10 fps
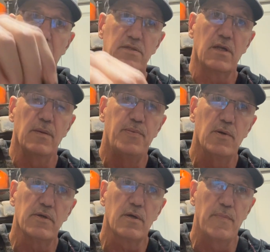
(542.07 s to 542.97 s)
it's going to
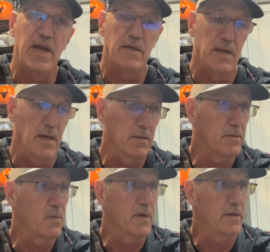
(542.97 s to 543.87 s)
pull your bait down
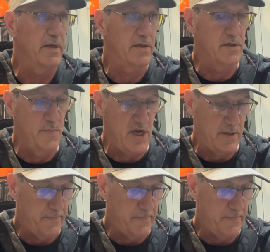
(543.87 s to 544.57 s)
to where it needs to be.